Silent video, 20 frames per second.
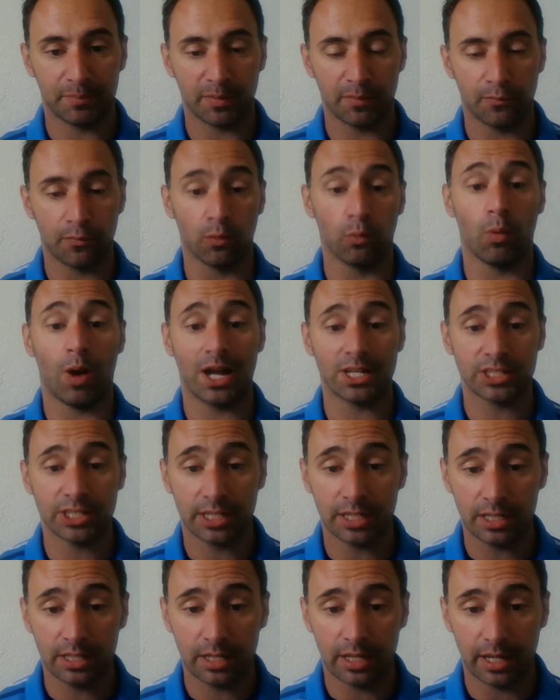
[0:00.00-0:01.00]
for
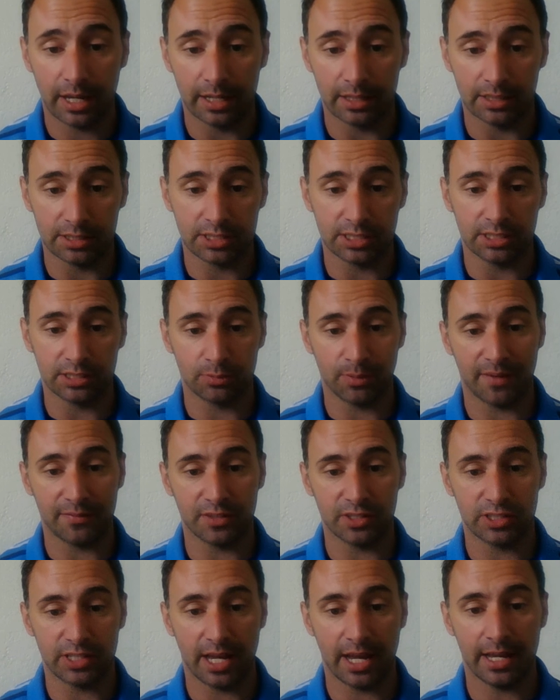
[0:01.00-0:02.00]
watching and listening to what I have
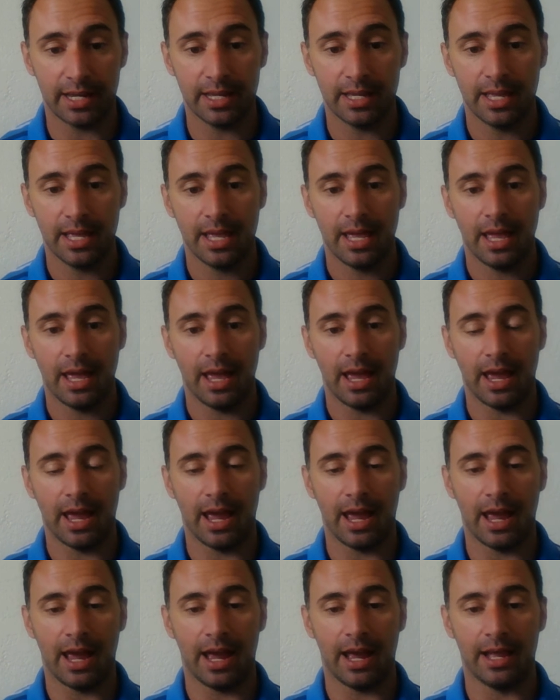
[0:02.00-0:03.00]
to say.
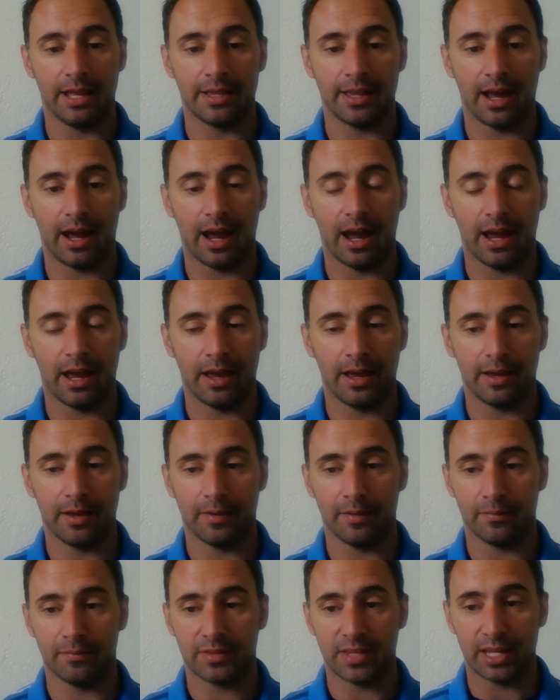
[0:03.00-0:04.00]
And
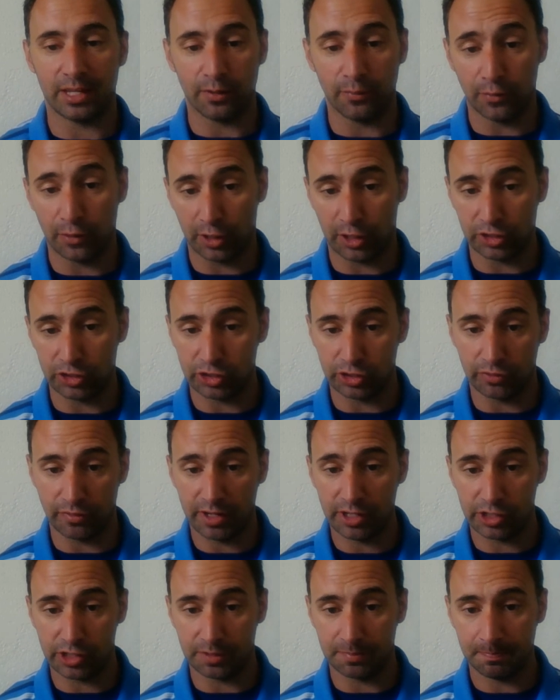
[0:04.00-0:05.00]
I thank you for your
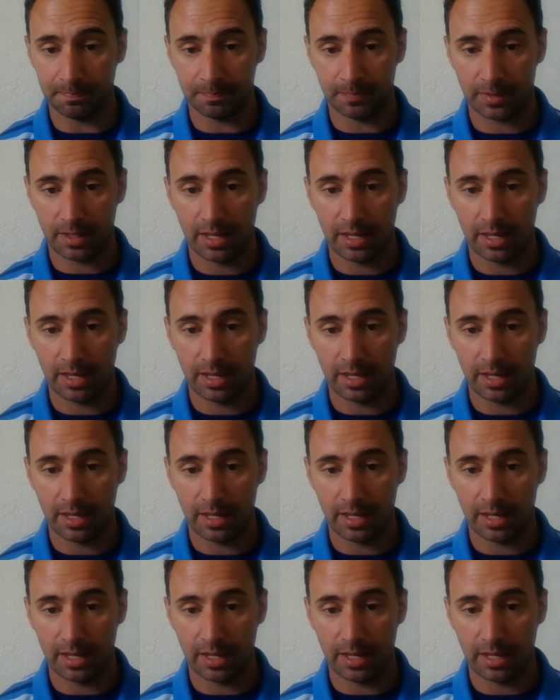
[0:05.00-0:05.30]
consideration.